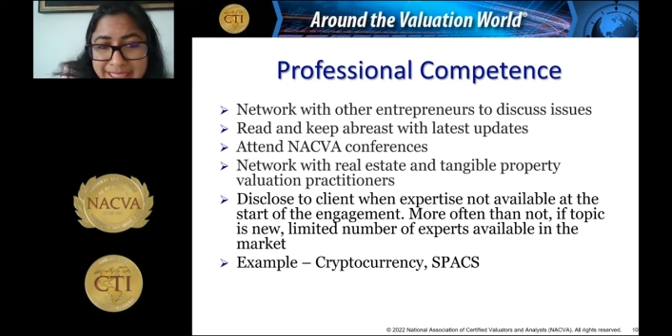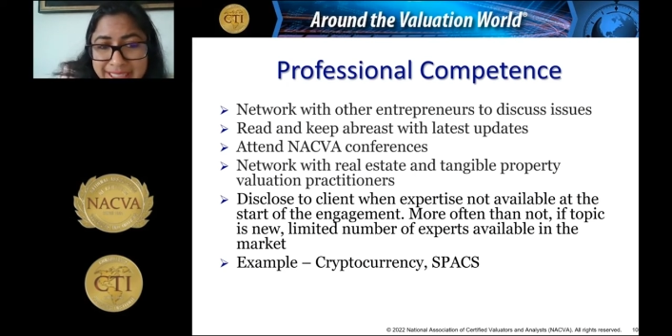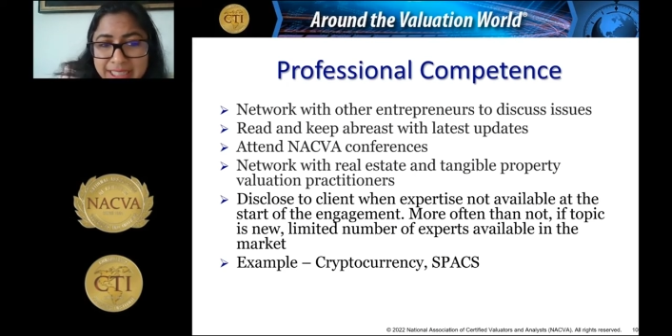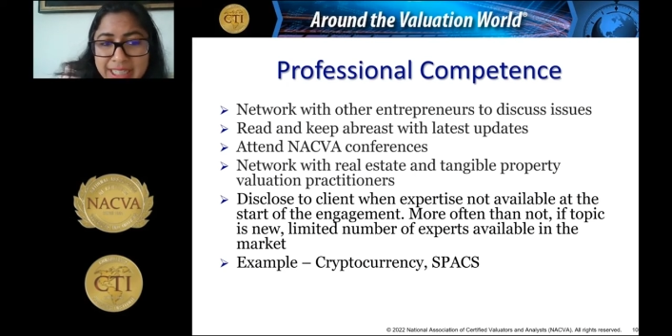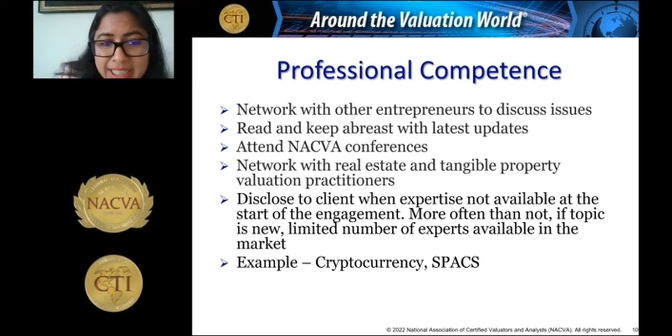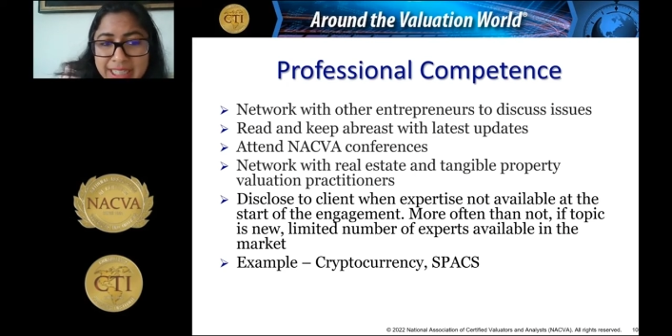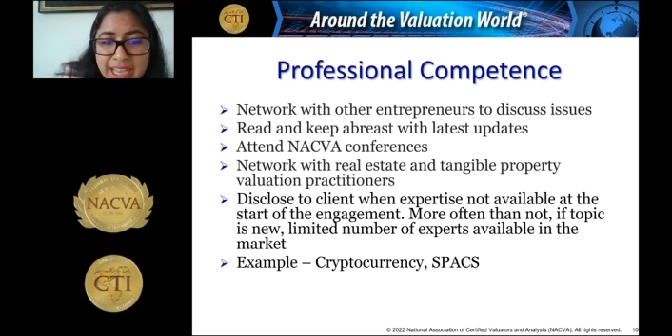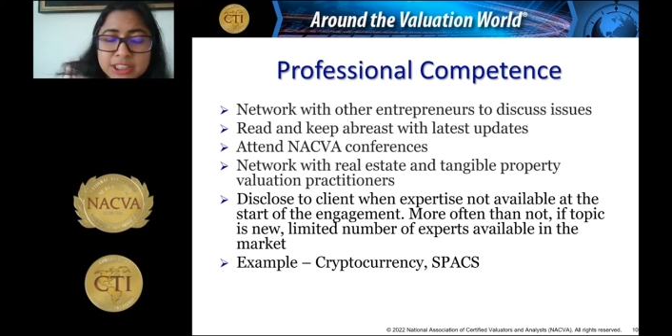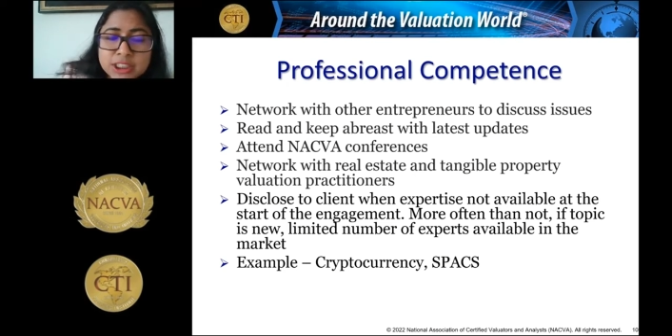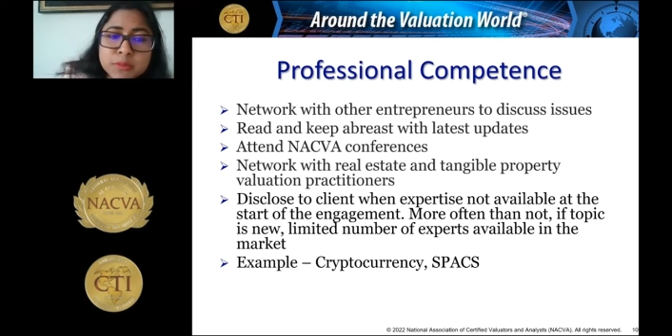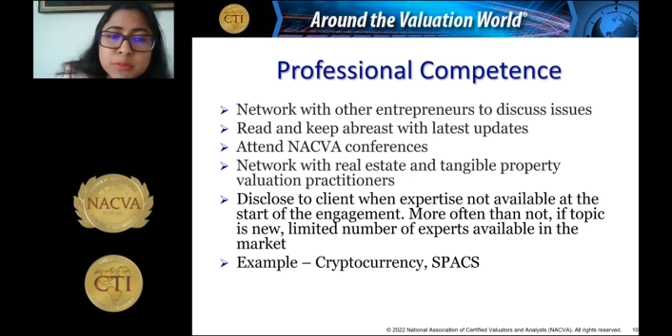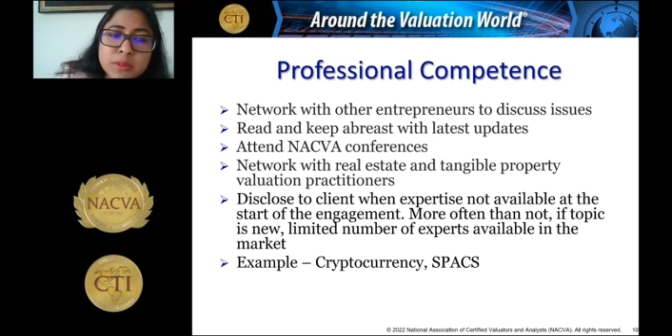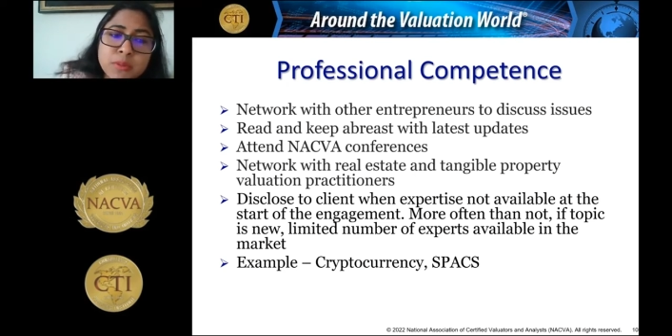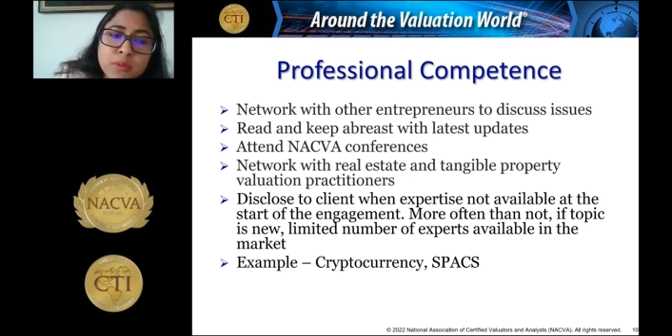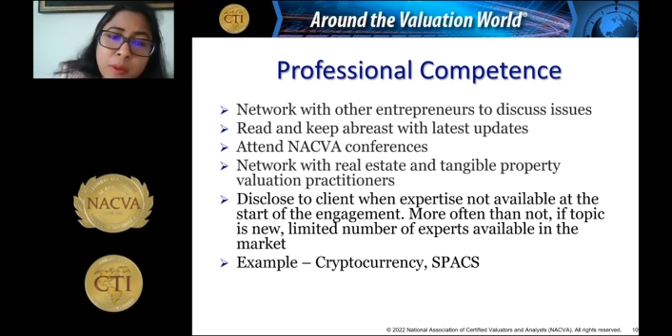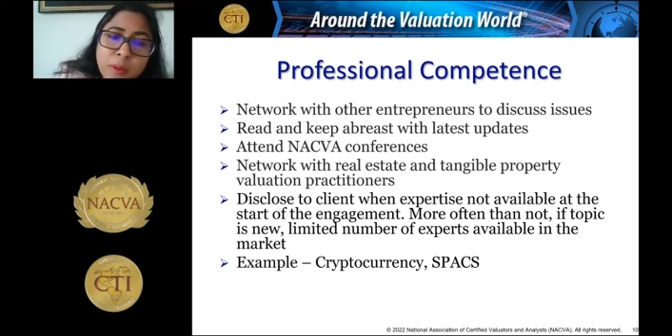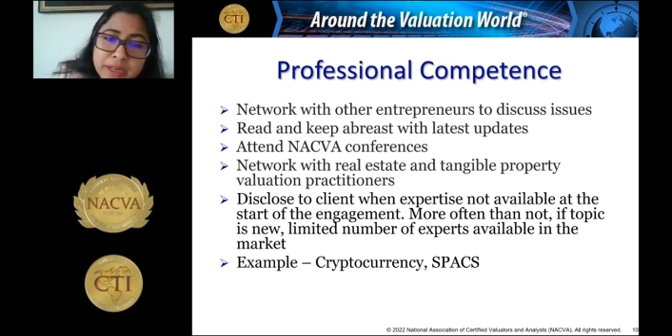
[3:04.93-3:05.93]
and
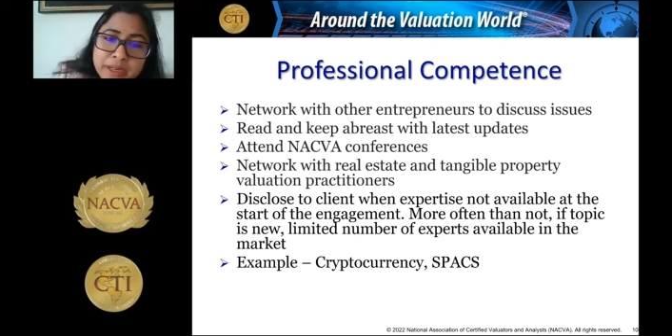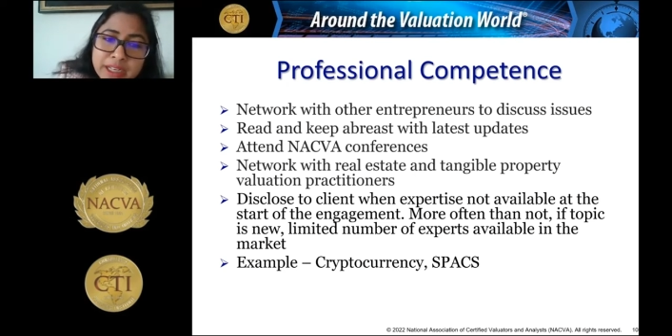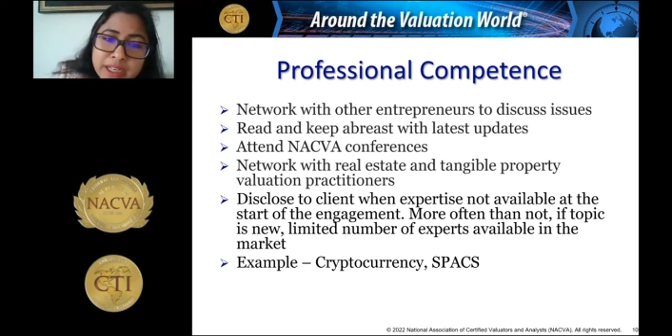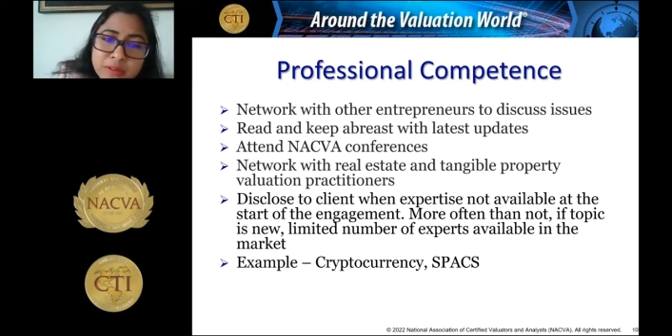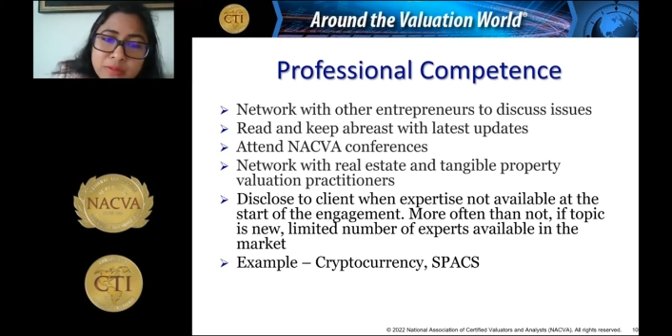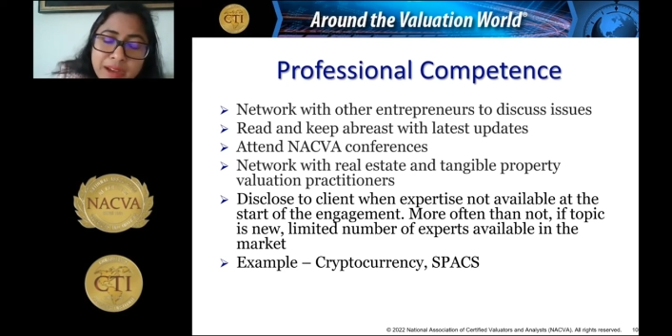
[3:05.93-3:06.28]
tangible property